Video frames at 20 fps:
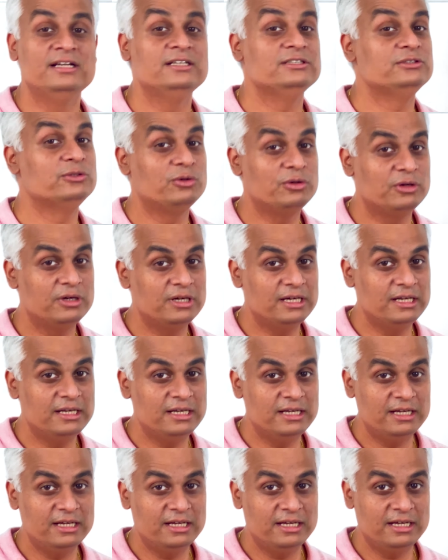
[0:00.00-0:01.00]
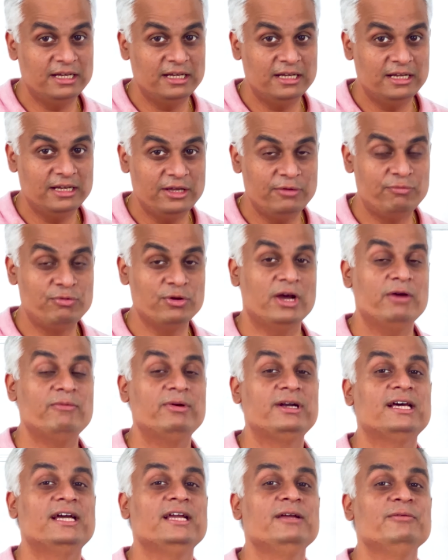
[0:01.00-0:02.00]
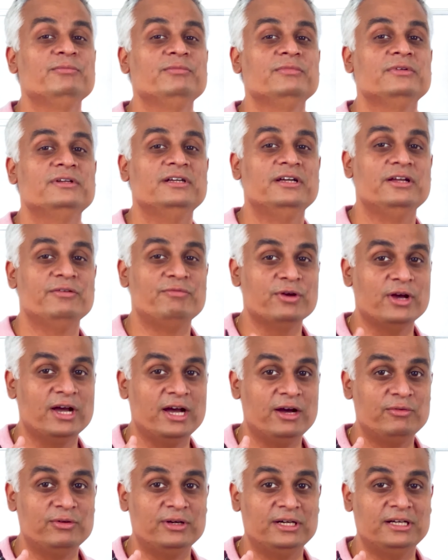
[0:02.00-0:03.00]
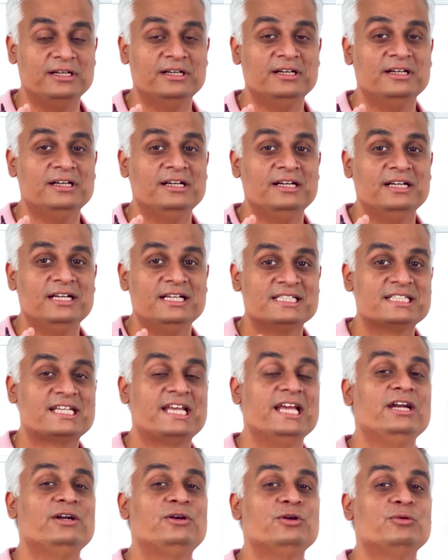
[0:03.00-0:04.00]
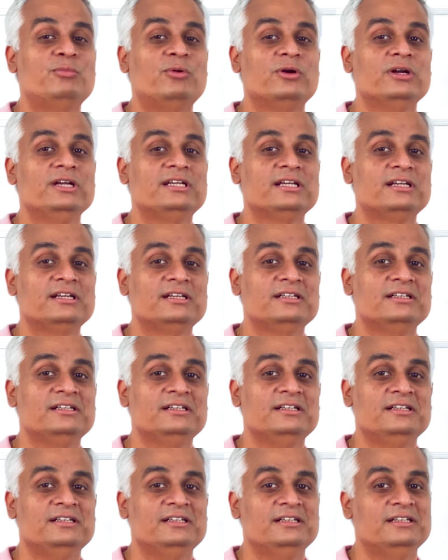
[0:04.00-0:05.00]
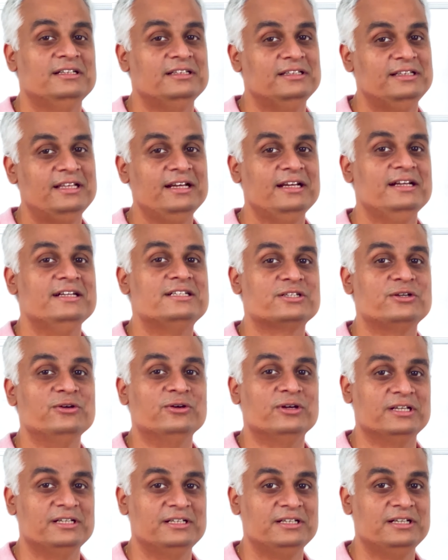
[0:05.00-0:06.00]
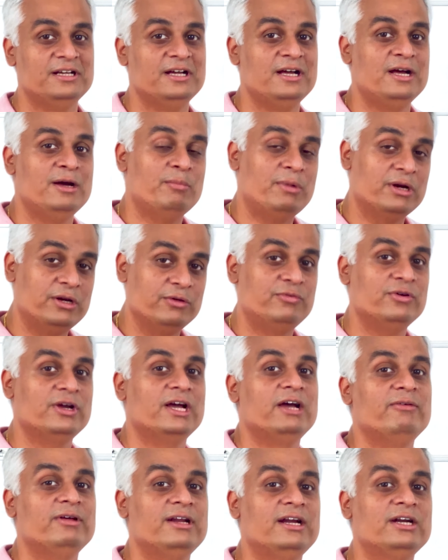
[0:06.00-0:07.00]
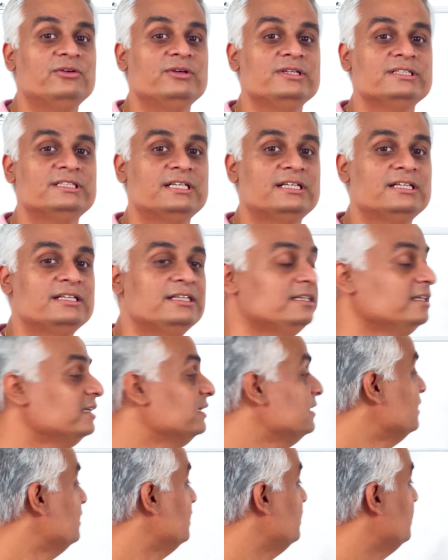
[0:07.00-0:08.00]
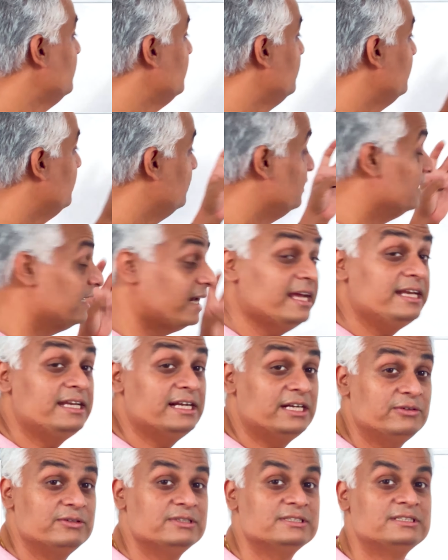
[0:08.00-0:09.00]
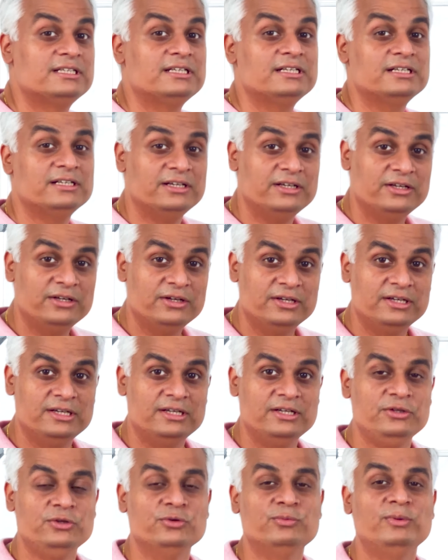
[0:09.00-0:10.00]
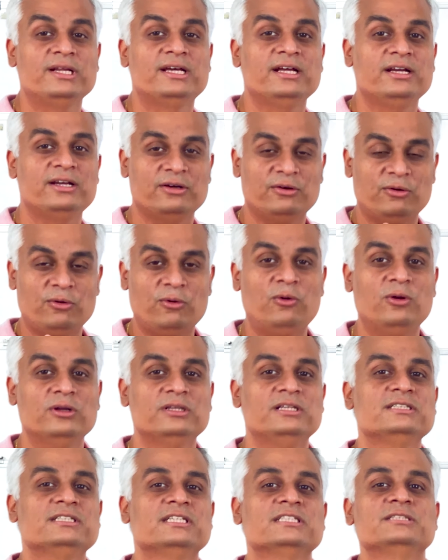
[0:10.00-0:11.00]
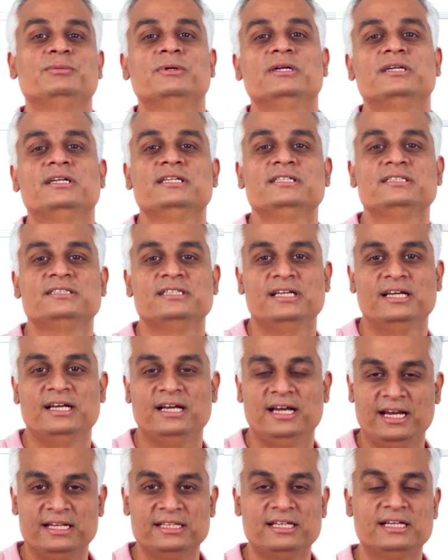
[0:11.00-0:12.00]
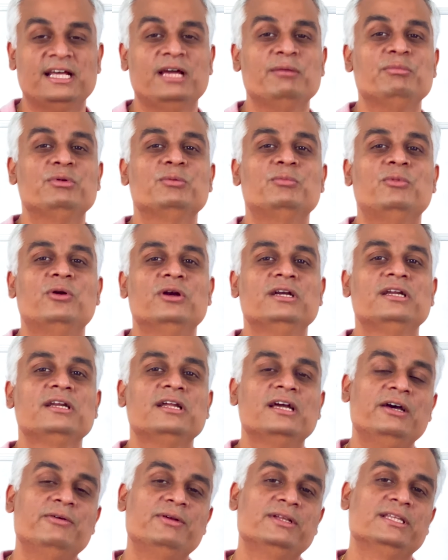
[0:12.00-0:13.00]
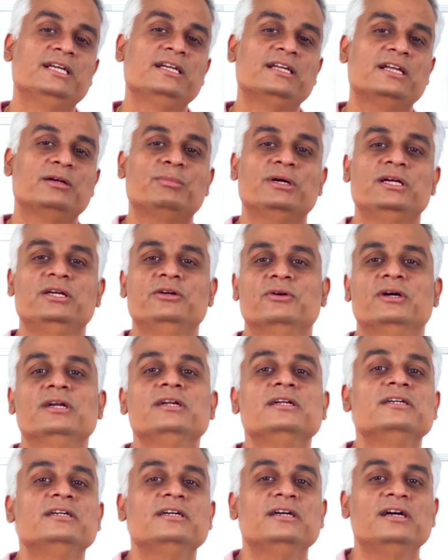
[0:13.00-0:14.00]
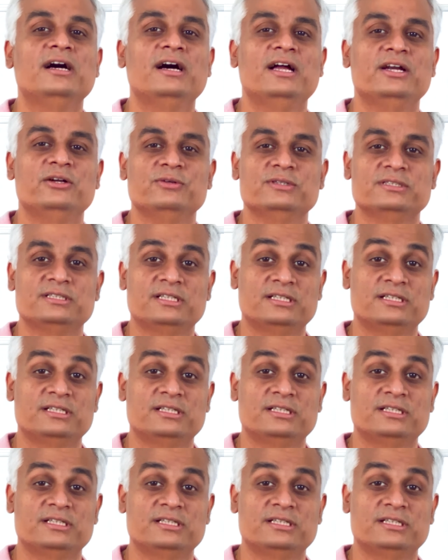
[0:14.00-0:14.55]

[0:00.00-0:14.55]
So if you have a time, if you have a skill to monitor, then it's good. But if you have an advisor, right advisor, you will get all this expertise and the time to monitor everything done by your advisor.